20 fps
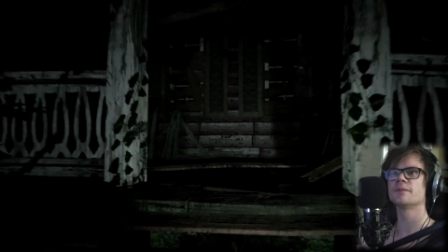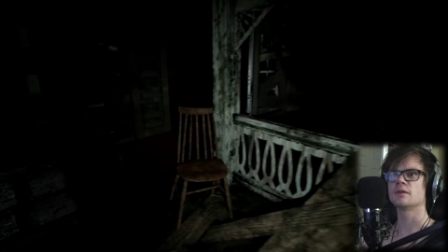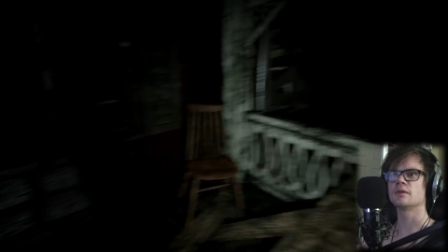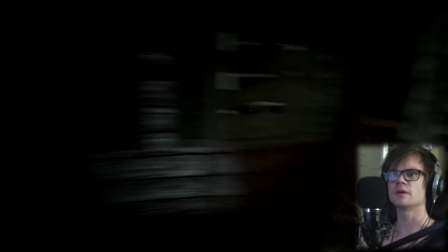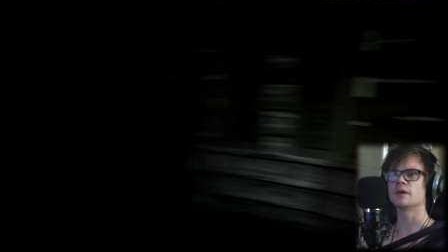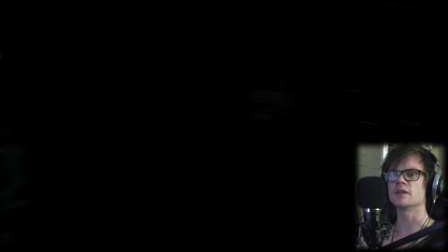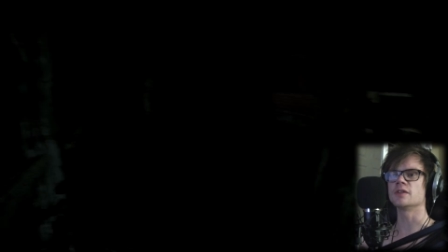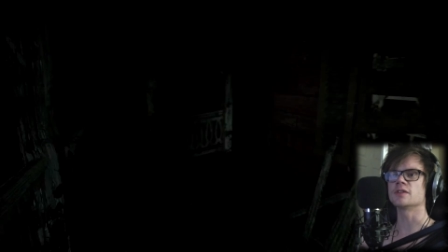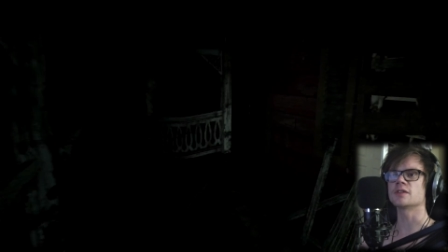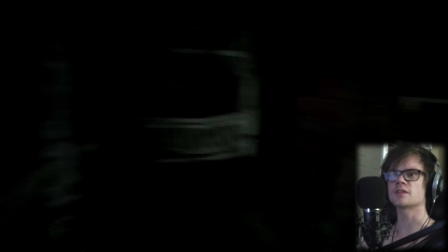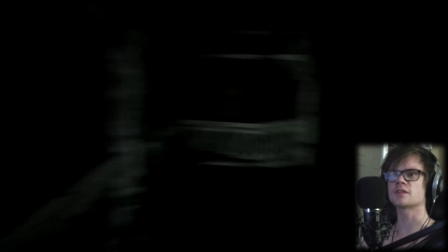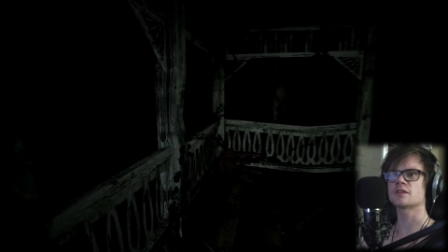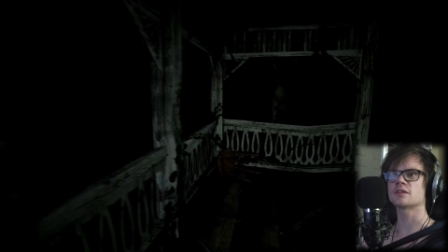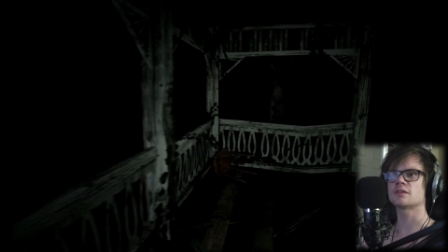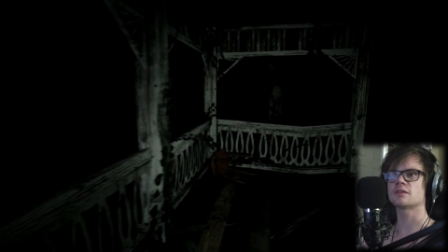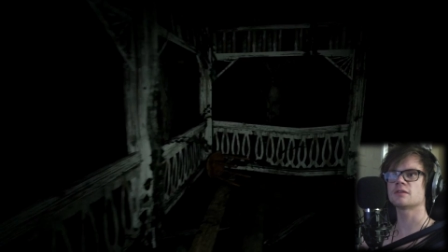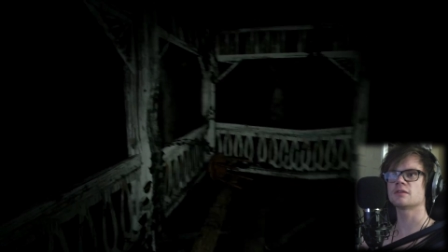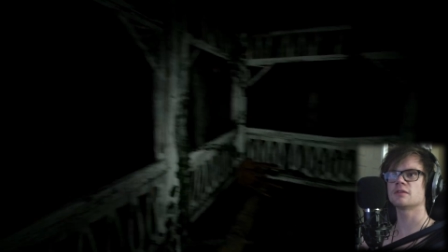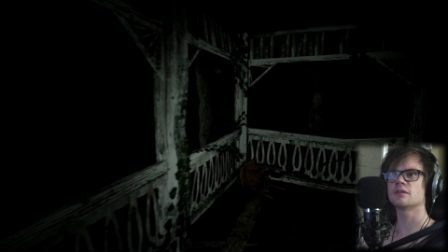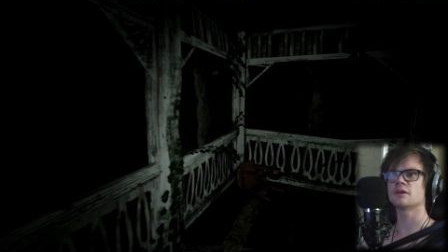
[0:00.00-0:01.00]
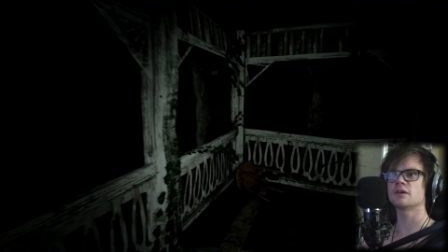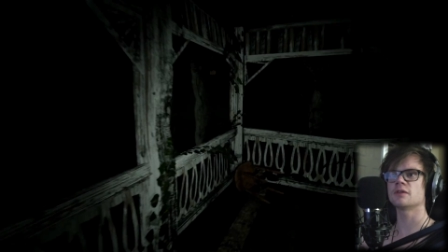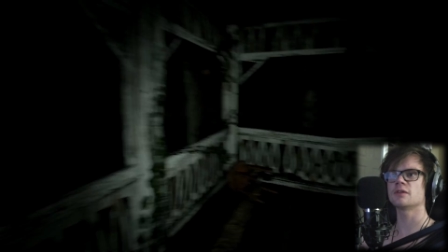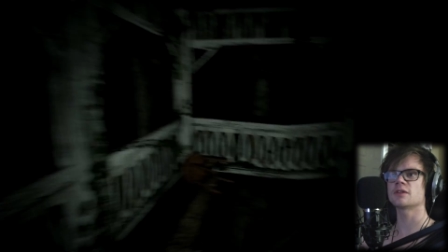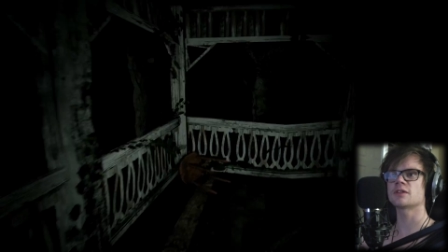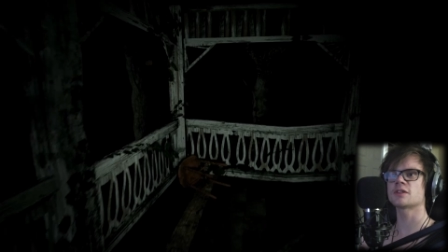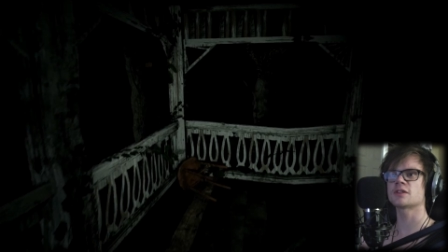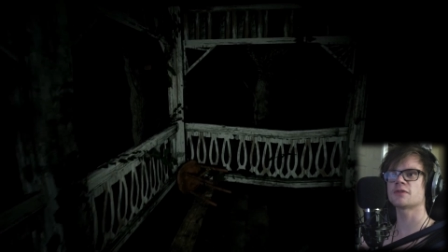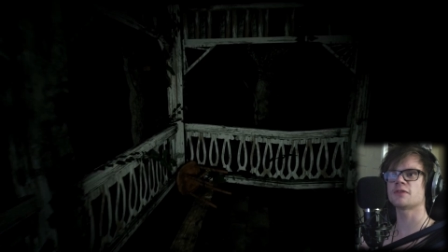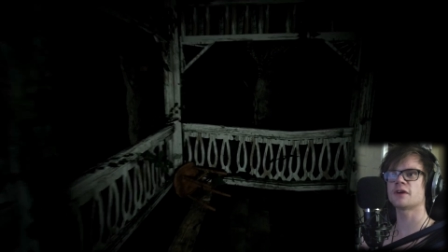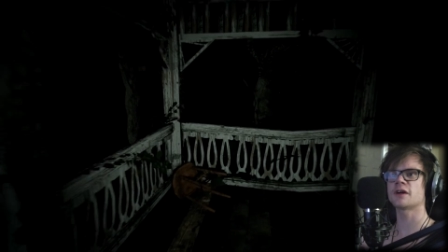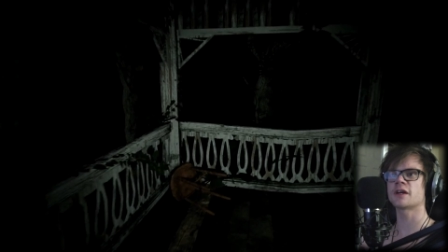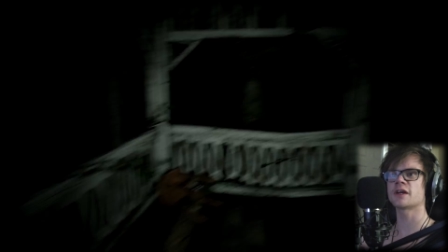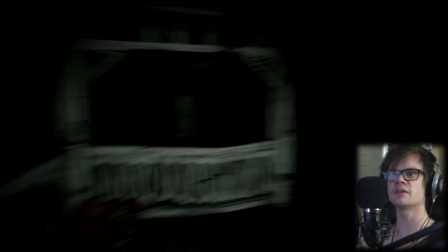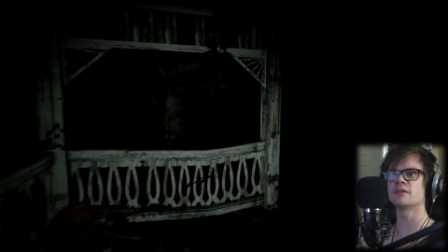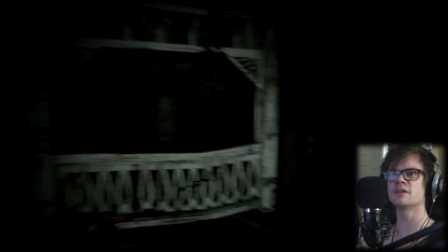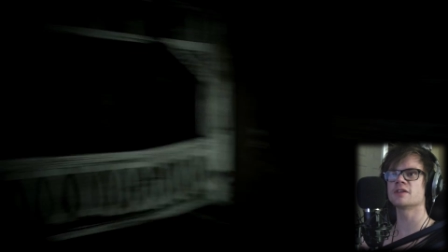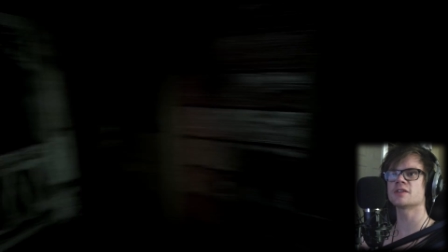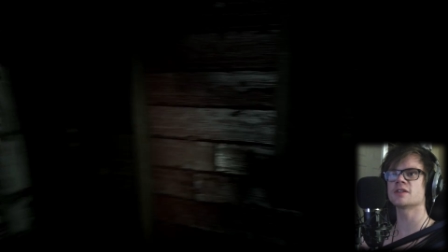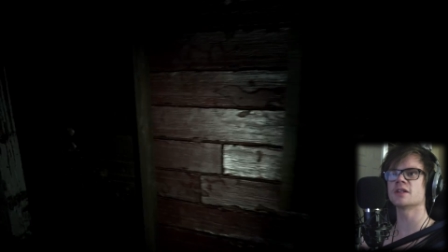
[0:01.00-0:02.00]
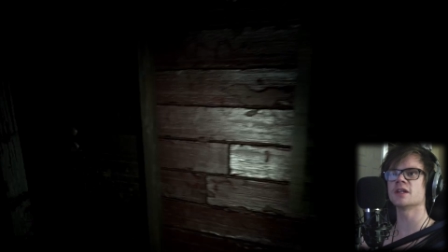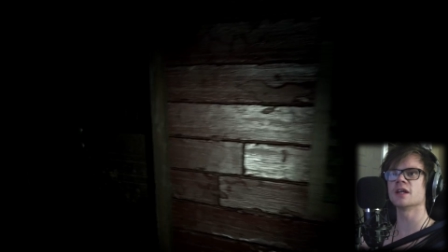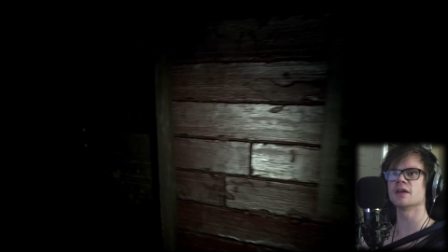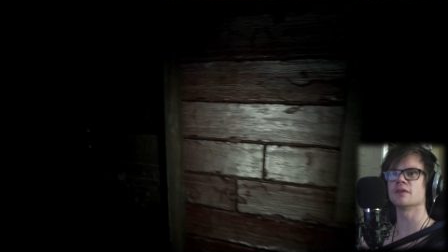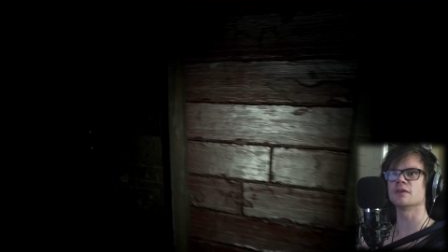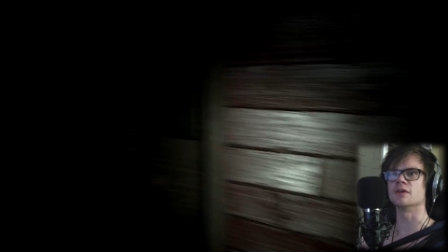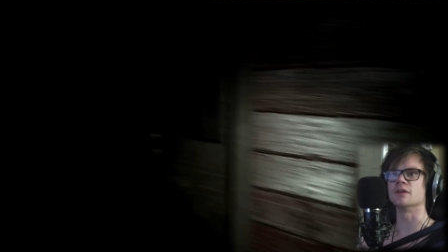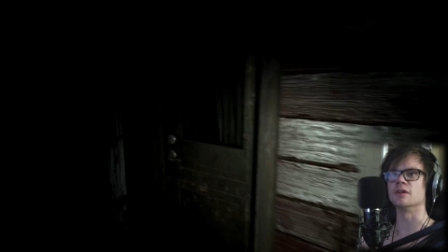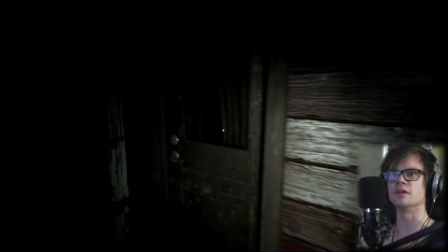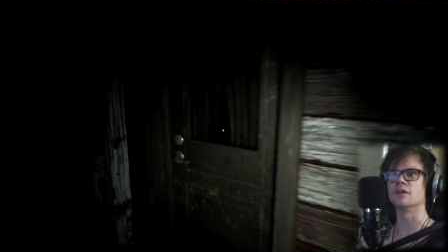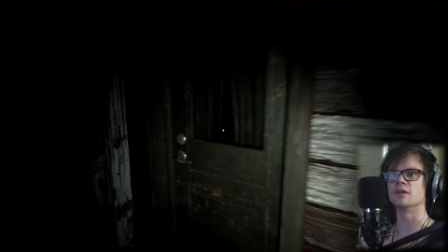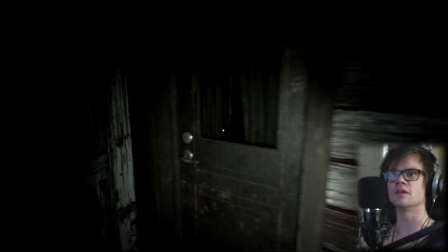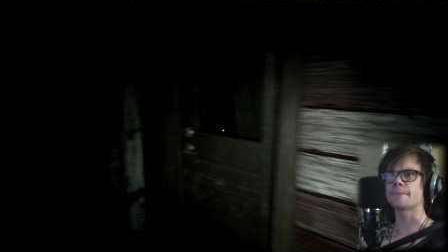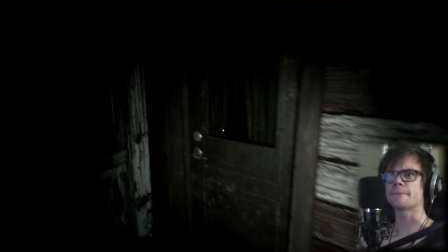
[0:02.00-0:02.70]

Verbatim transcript: Wait, is this? No, this is fucking Resident Evil.